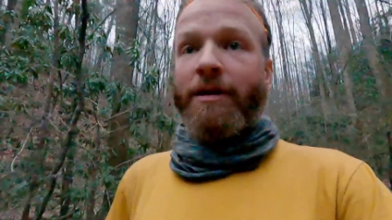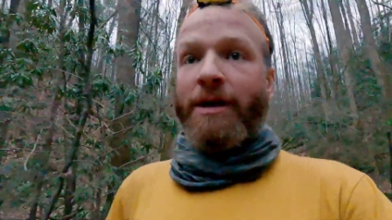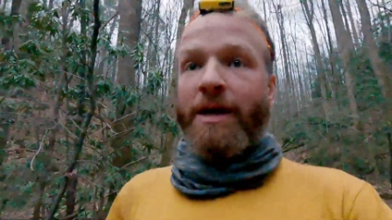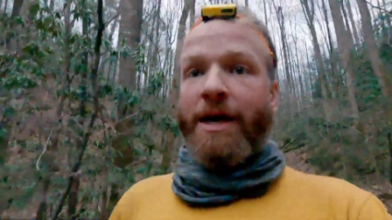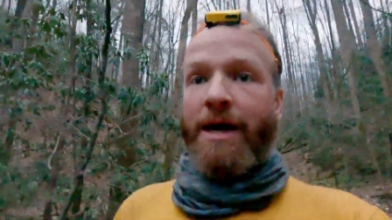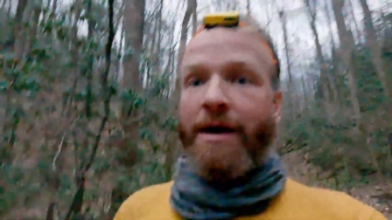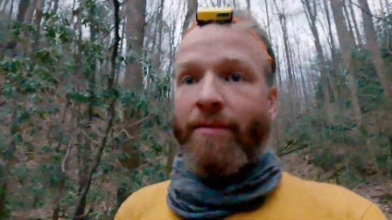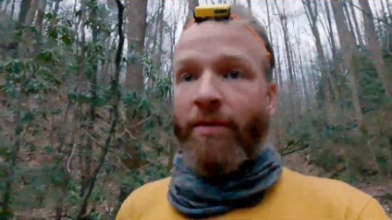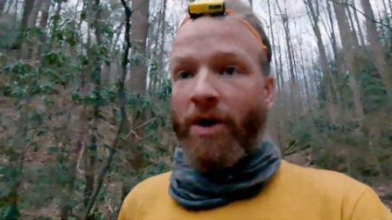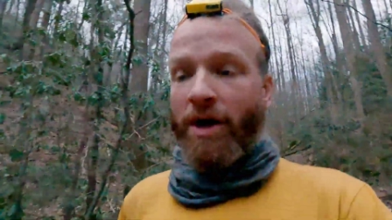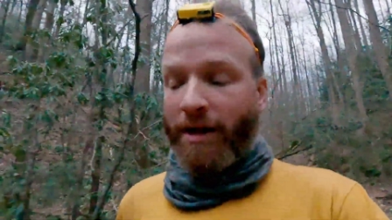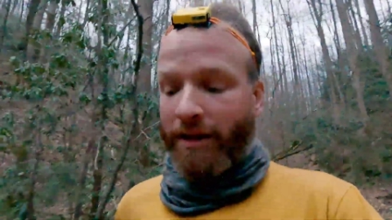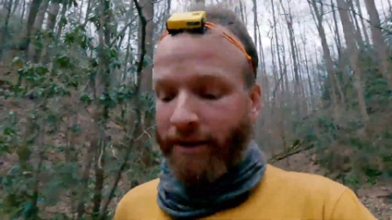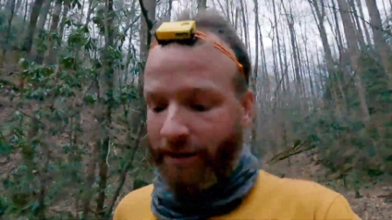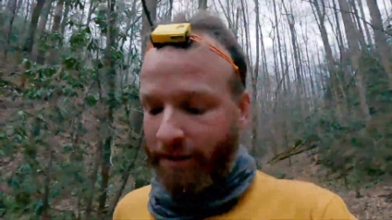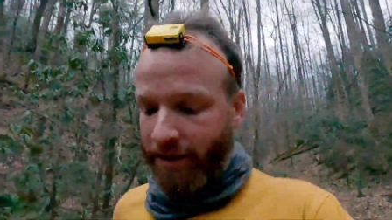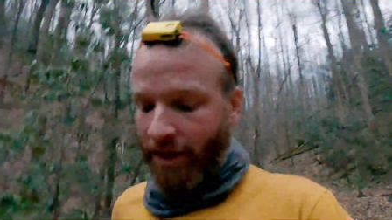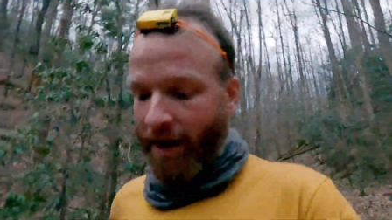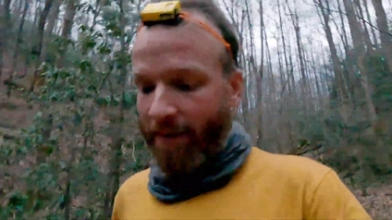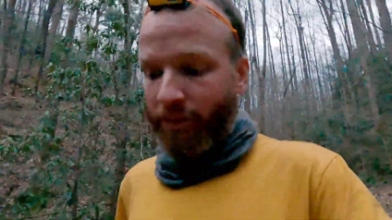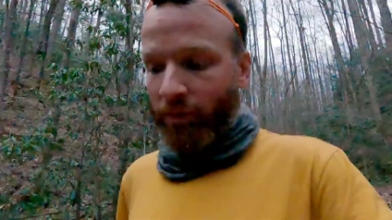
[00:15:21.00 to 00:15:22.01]
the camera,
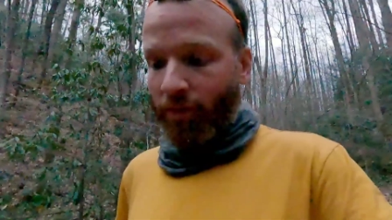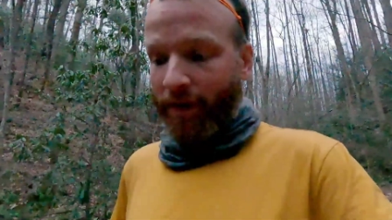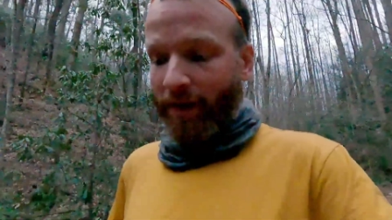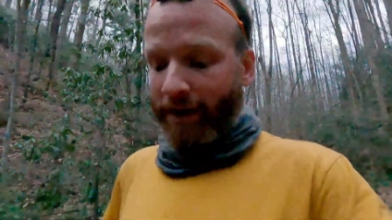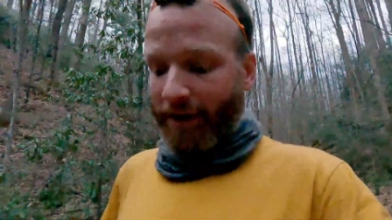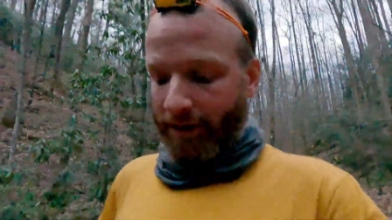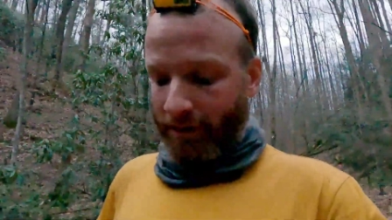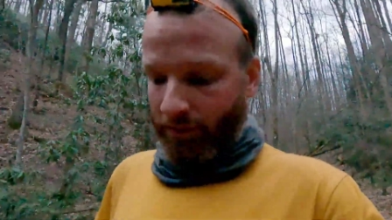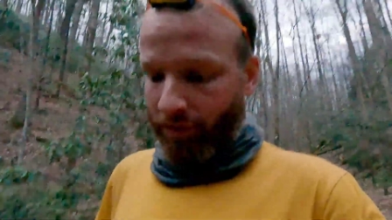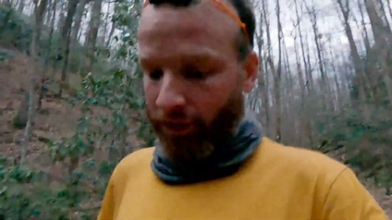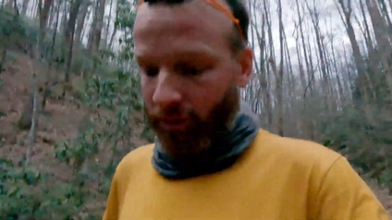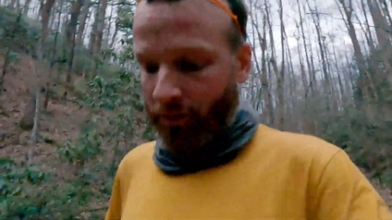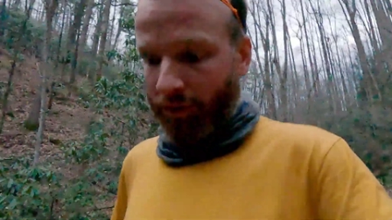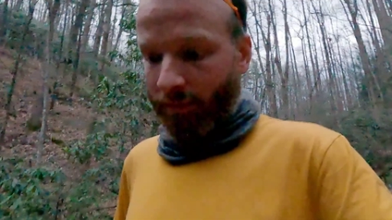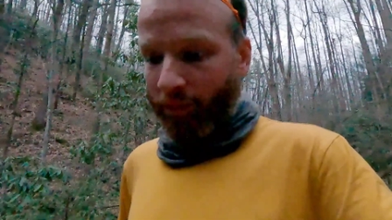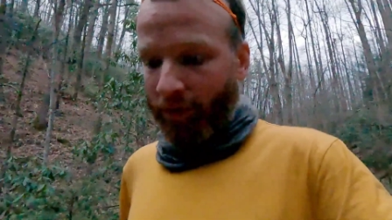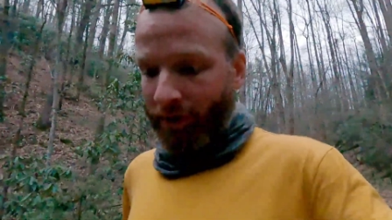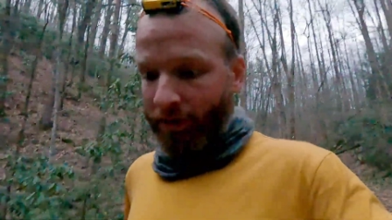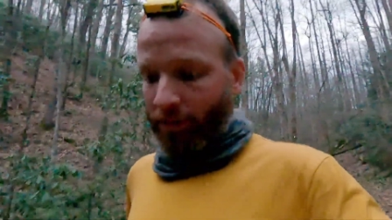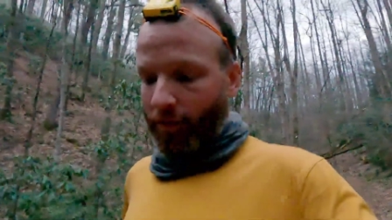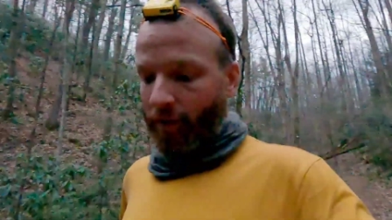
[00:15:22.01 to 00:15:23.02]
it stopped raining, which
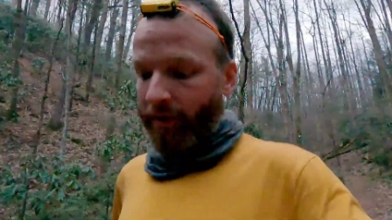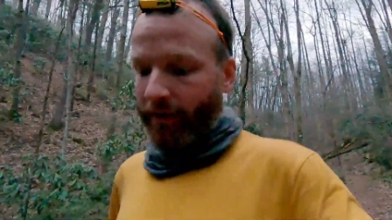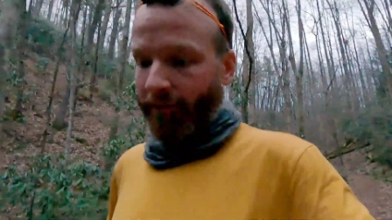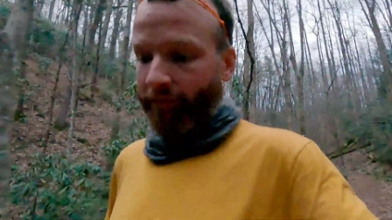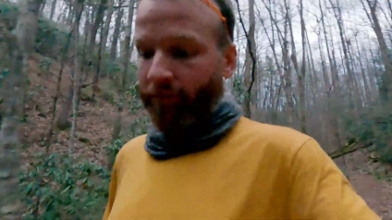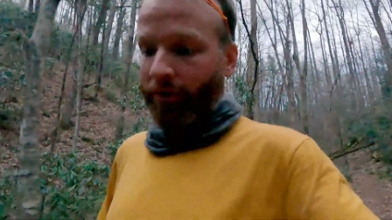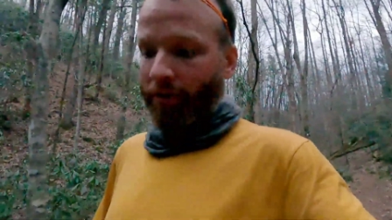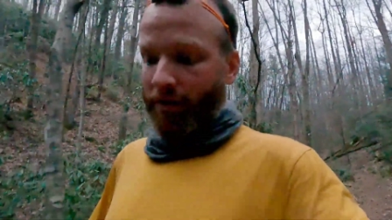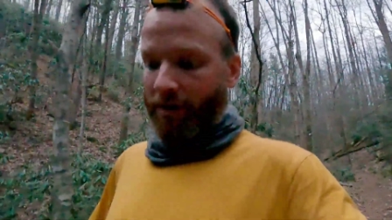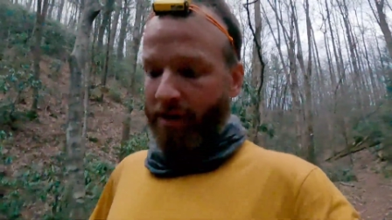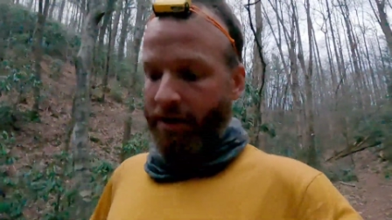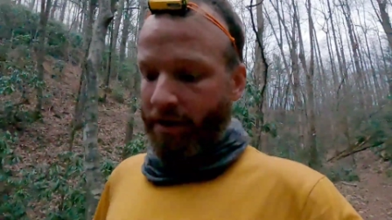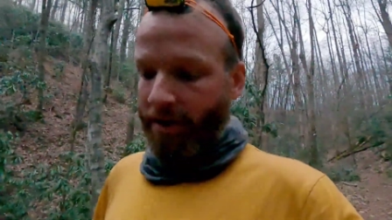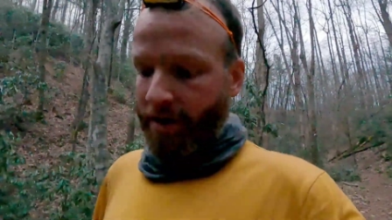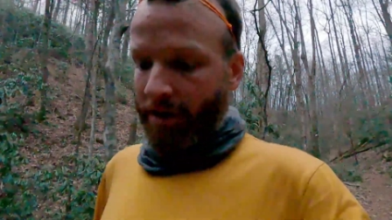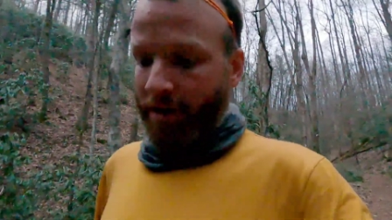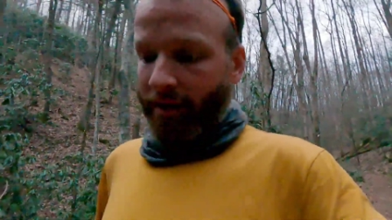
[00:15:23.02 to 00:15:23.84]
was pretty wonderful.